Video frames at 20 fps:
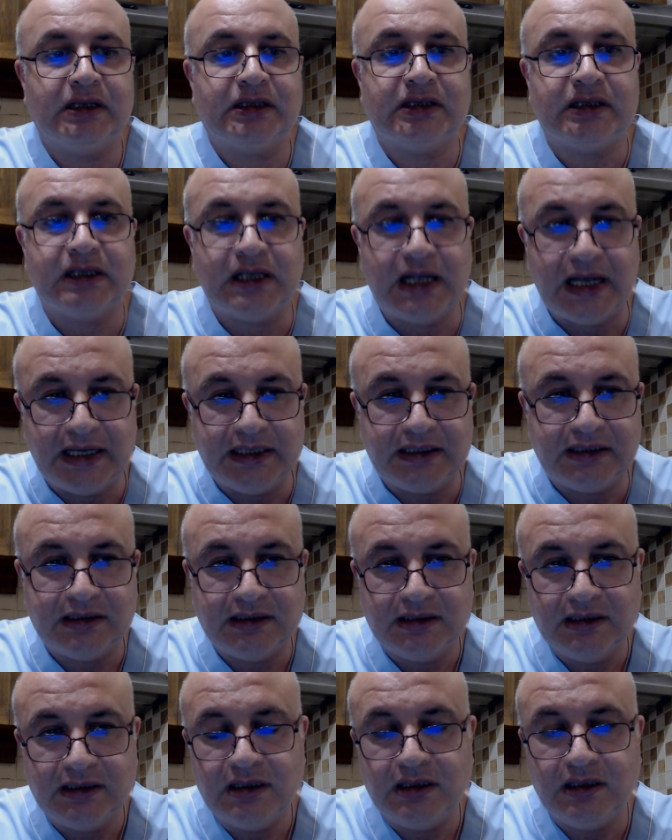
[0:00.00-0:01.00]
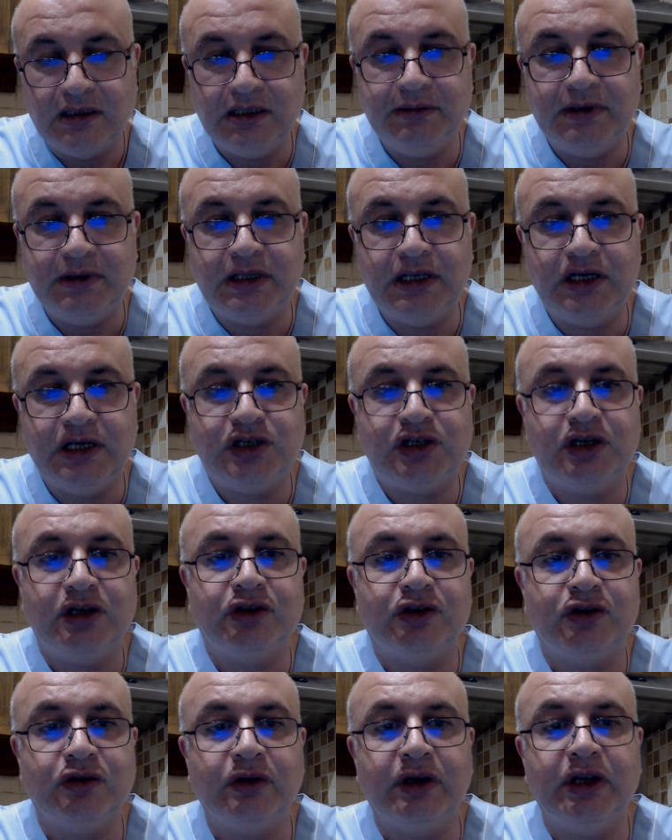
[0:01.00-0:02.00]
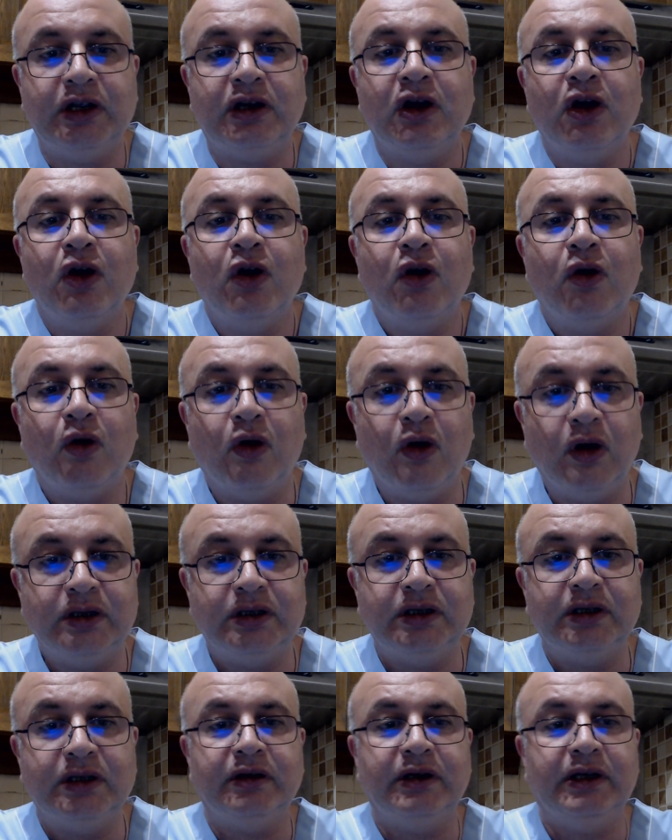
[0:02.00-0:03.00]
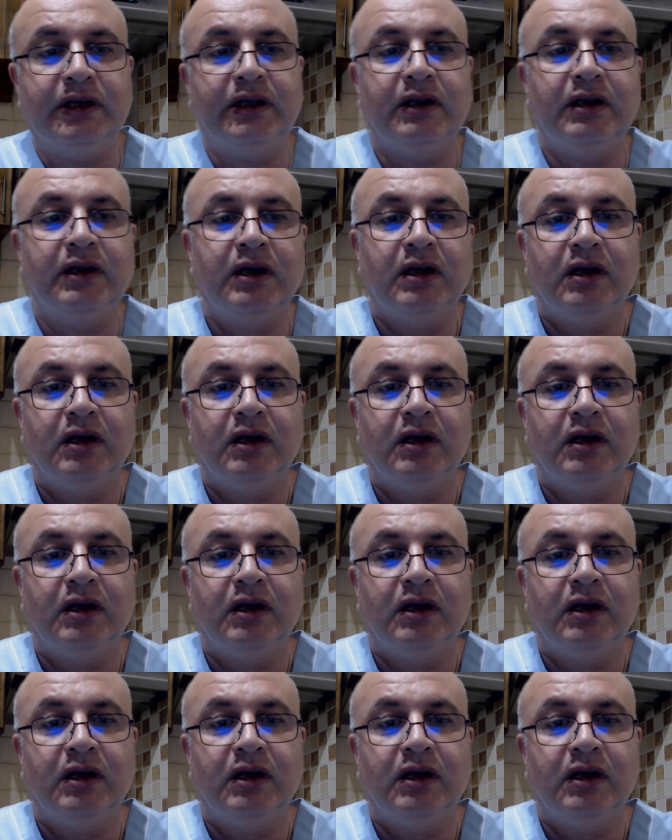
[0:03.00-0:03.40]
slight limitation during ordinary